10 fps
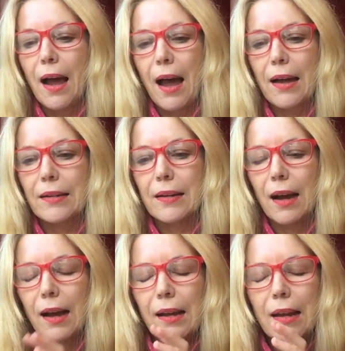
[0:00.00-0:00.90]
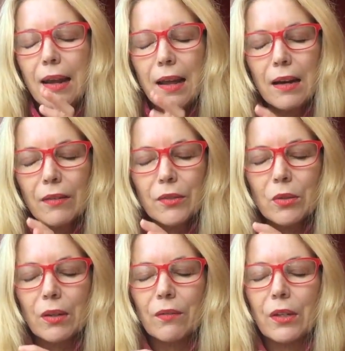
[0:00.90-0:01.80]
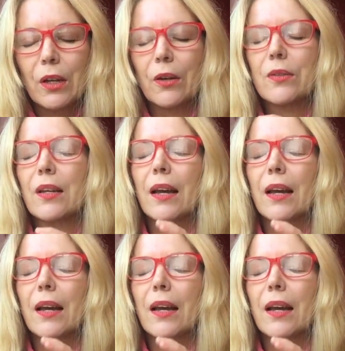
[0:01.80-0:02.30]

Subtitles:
And I love doing videos